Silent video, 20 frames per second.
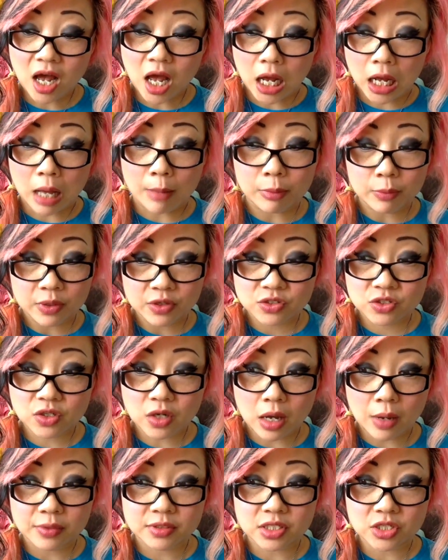A couple weeks
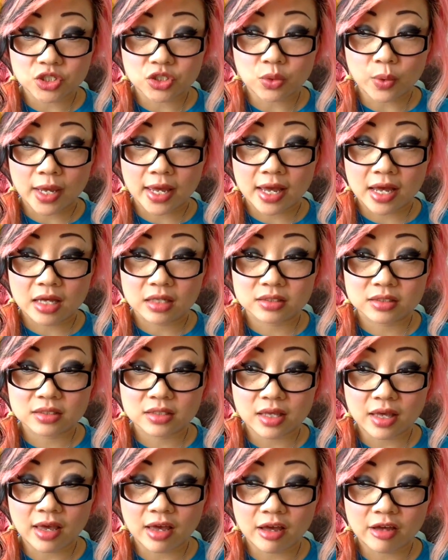ago, I was at Joann's
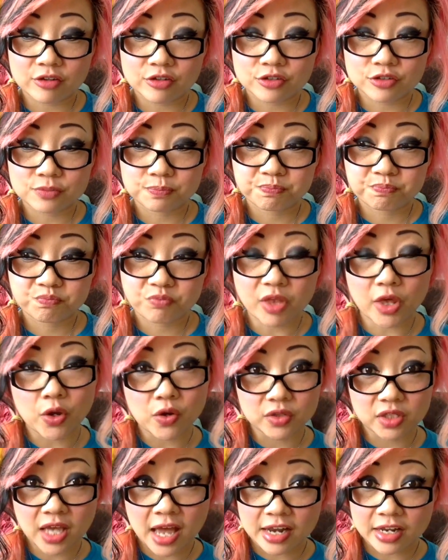and they
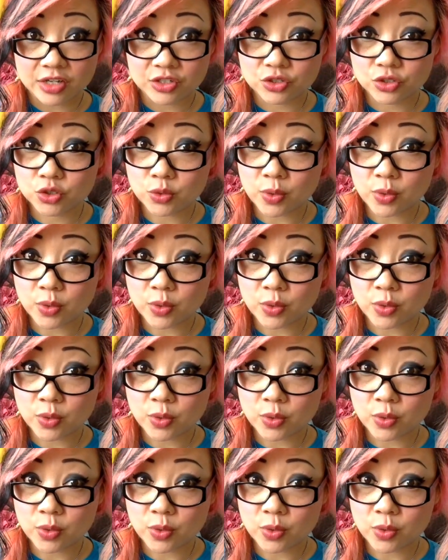only had issue